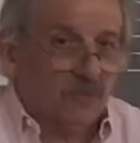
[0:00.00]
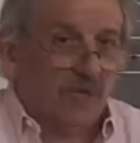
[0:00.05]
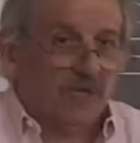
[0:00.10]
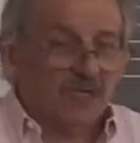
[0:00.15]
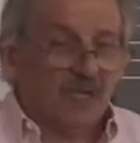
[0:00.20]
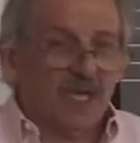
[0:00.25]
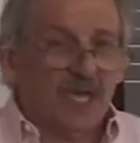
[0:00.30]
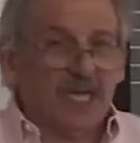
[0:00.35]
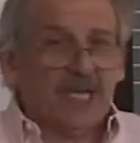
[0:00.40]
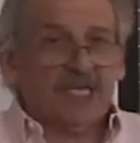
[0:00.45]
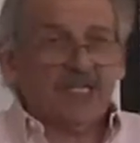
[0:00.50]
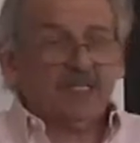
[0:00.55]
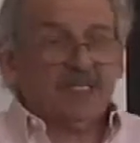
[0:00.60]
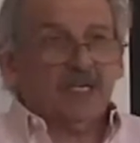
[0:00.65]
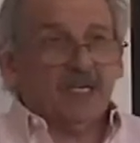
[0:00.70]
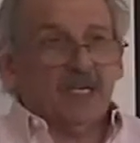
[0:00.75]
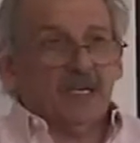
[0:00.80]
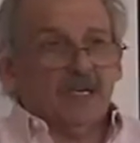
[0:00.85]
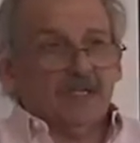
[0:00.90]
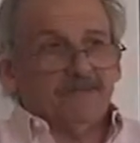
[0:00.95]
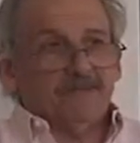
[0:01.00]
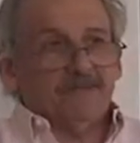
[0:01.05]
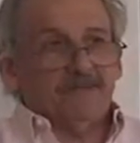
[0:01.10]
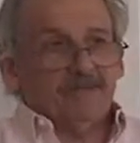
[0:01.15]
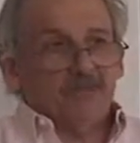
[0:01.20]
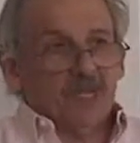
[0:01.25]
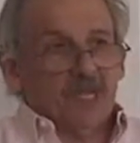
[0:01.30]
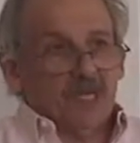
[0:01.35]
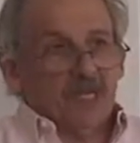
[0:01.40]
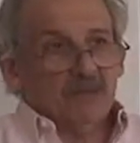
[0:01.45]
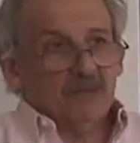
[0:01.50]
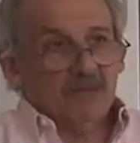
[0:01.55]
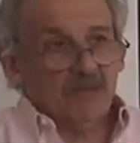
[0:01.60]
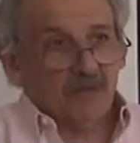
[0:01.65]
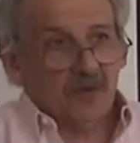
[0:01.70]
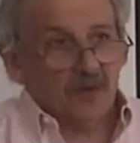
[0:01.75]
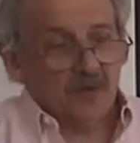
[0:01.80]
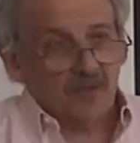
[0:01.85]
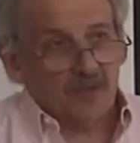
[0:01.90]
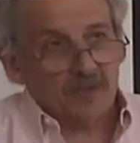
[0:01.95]
What Lane did
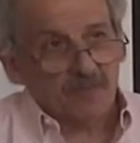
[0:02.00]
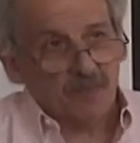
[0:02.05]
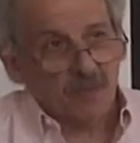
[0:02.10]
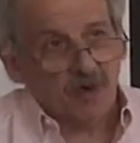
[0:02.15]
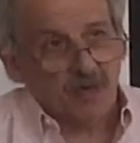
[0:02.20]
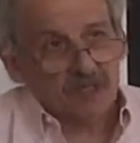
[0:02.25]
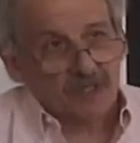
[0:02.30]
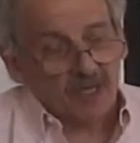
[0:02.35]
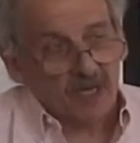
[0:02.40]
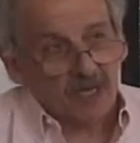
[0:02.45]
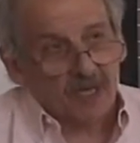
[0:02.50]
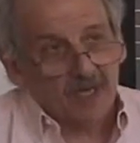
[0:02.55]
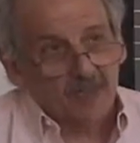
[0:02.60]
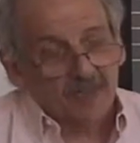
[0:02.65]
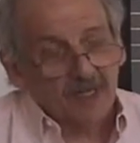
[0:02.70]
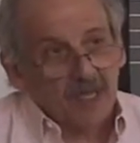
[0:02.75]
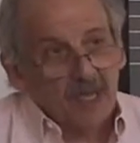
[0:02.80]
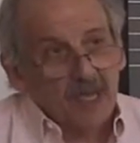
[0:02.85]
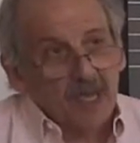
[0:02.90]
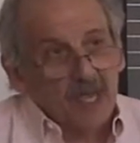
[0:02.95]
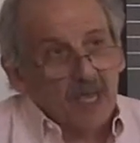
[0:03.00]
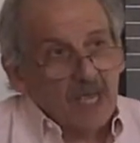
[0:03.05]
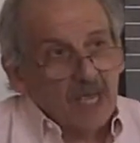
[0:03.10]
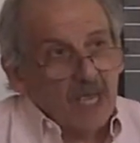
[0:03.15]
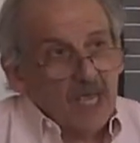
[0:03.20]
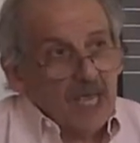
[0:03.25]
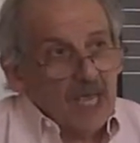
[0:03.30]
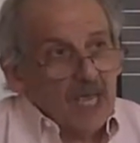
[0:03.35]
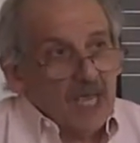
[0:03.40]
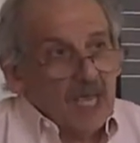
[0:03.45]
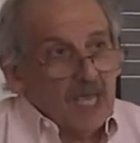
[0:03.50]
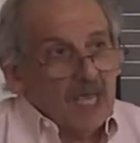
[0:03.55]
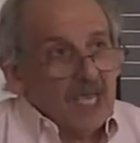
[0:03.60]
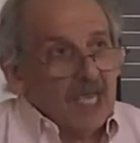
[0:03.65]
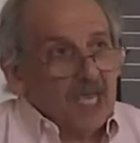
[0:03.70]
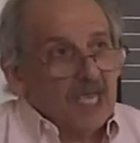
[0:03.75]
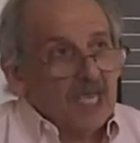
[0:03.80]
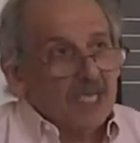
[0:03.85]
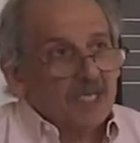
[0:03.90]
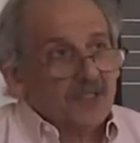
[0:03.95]
before he was brought down
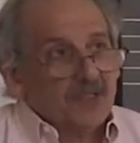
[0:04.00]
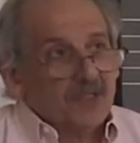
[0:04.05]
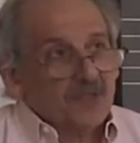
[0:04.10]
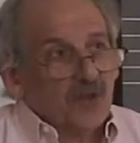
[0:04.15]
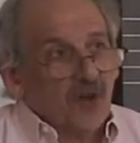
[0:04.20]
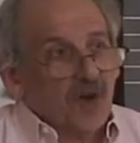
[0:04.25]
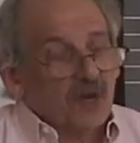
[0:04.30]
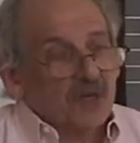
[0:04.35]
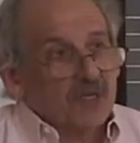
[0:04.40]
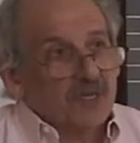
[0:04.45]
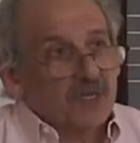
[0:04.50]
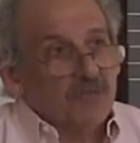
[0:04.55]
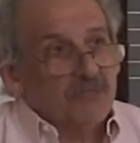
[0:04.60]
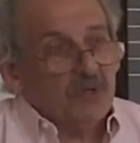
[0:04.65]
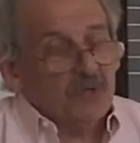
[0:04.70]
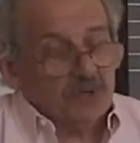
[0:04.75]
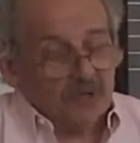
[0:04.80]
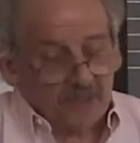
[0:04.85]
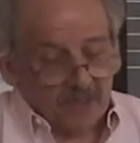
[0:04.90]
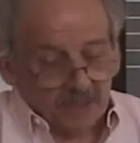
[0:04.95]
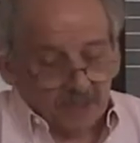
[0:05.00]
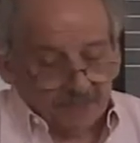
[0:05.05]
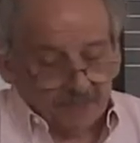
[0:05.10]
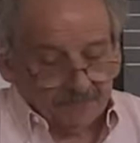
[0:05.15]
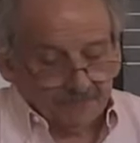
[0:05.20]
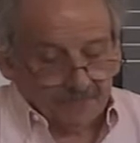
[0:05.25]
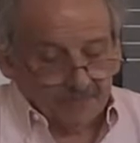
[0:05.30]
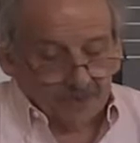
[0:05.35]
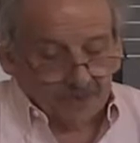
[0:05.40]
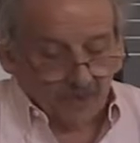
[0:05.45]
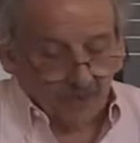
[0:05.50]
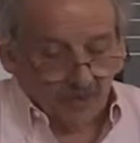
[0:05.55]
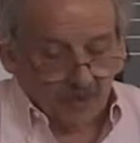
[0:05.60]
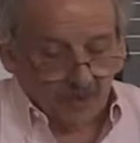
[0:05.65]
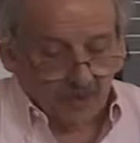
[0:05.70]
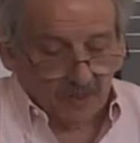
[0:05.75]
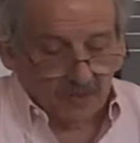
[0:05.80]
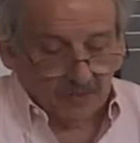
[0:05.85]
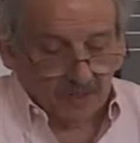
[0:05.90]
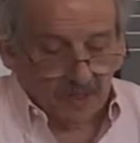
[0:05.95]
is start a community
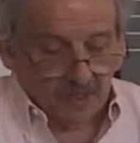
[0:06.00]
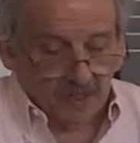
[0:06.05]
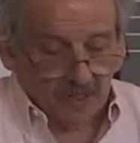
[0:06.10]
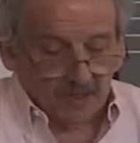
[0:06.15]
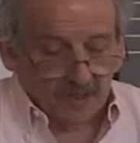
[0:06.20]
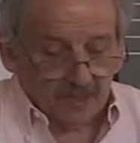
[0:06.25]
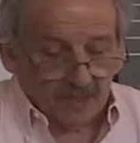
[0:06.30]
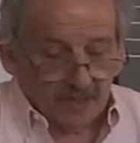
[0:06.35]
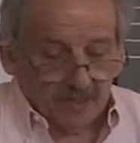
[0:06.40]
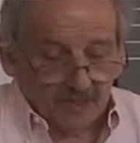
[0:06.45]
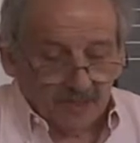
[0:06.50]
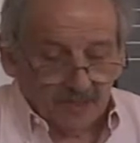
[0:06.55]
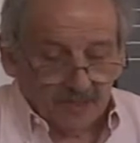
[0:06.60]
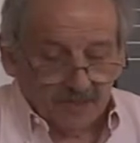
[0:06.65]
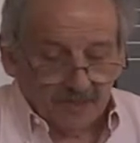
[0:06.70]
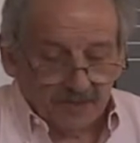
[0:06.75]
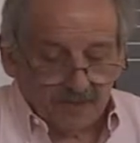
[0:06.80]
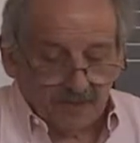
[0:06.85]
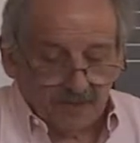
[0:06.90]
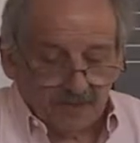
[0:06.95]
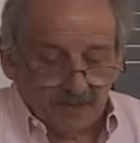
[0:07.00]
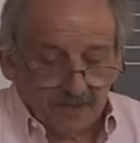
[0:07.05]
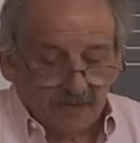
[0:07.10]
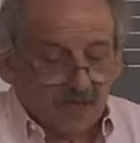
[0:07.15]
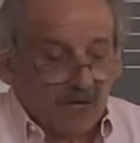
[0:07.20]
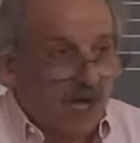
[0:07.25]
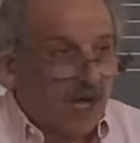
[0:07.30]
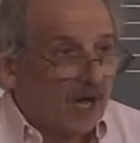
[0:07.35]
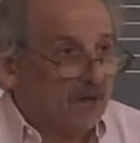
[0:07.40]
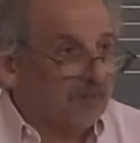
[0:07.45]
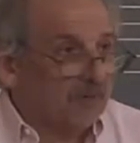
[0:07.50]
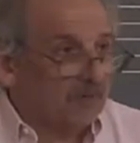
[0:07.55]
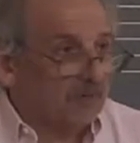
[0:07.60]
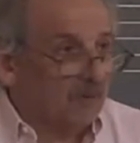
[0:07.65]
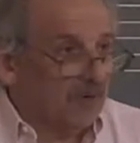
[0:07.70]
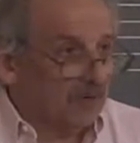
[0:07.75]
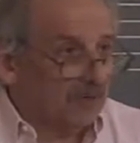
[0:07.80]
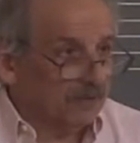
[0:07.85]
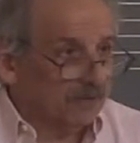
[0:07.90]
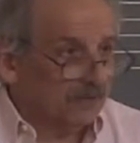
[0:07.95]
called uh, uh, the Little
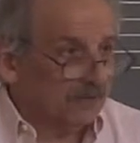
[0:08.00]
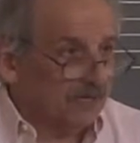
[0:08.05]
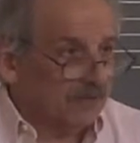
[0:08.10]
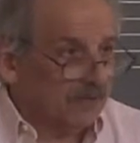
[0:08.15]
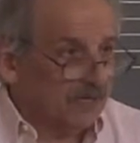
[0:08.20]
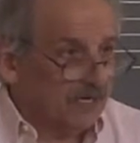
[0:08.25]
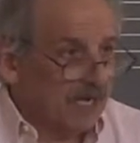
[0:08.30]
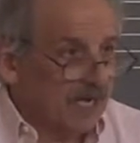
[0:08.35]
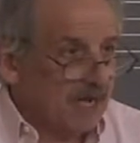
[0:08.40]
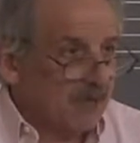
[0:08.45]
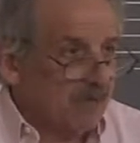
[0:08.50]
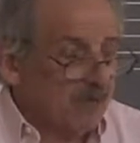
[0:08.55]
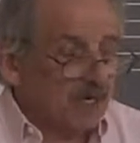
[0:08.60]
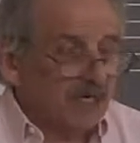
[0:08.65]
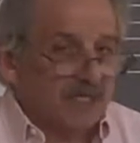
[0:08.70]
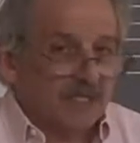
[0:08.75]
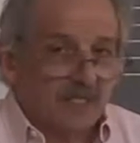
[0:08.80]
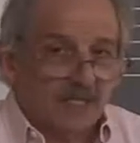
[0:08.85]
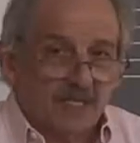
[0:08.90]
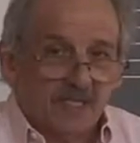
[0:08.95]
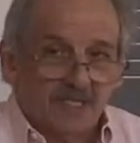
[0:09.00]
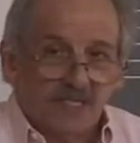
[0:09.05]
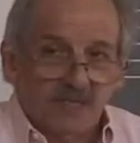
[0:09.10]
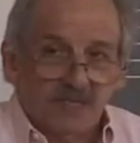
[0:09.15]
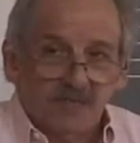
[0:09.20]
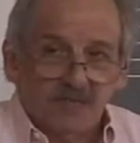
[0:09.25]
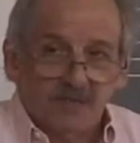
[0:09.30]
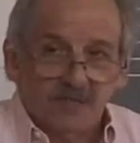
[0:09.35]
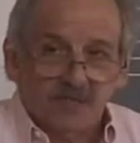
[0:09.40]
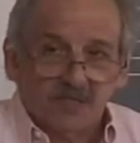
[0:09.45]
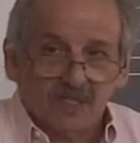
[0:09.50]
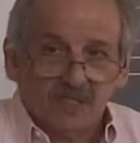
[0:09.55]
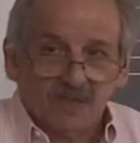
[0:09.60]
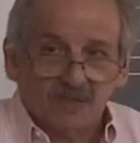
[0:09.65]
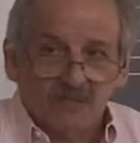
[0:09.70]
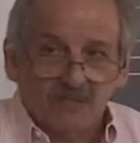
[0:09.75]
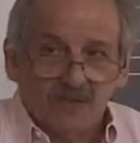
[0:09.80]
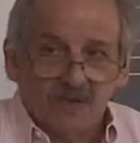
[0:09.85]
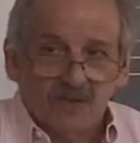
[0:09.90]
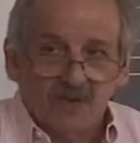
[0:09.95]
Commonwealth. And what he did is he, he was
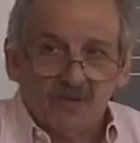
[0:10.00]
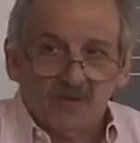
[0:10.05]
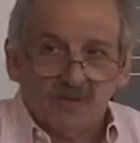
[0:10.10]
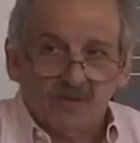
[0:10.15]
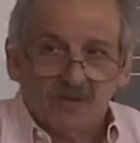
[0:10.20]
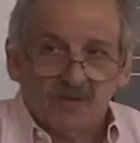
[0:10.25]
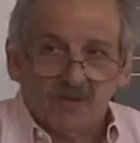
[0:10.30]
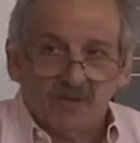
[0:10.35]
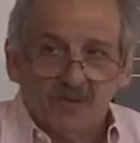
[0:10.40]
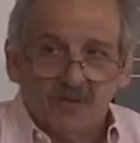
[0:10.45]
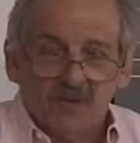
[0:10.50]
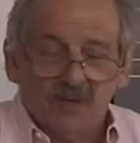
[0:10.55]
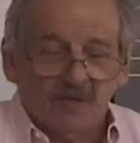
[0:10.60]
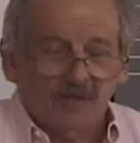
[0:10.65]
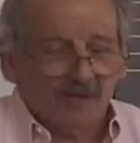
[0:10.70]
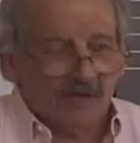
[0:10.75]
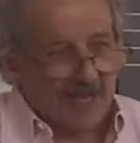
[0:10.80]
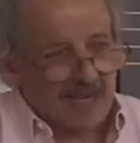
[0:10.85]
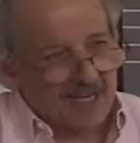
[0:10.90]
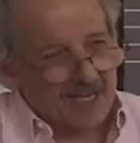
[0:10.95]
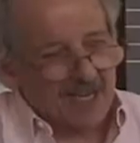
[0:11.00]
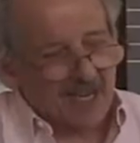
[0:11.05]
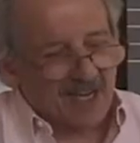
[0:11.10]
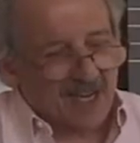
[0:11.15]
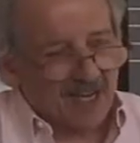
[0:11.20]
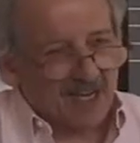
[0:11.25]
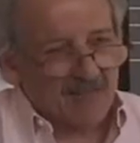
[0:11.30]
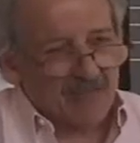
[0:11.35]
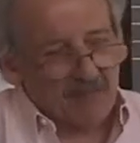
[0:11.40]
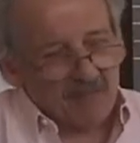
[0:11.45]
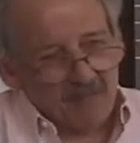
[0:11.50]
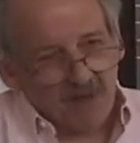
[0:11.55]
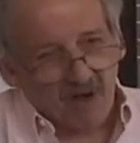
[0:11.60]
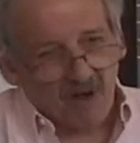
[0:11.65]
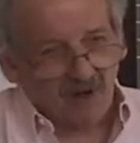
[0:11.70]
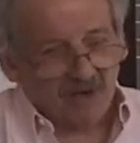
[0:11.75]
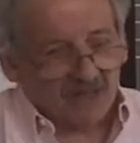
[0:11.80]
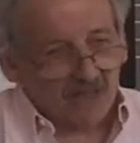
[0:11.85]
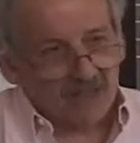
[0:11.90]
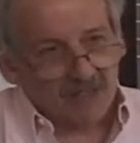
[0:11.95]
very, he was also had that kind of
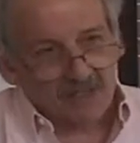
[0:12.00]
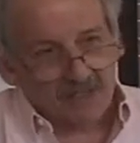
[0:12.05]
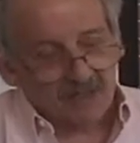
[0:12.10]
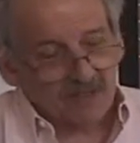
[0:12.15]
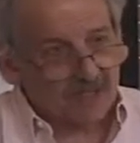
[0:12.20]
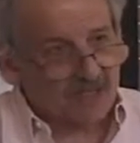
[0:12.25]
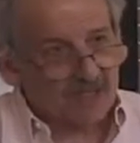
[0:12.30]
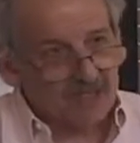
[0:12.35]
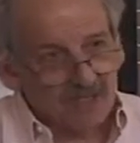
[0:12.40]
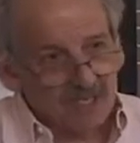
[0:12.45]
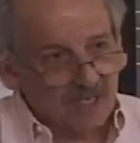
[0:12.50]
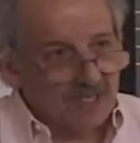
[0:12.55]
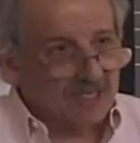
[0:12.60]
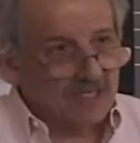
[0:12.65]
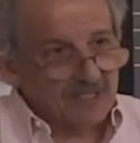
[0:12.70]
American sort of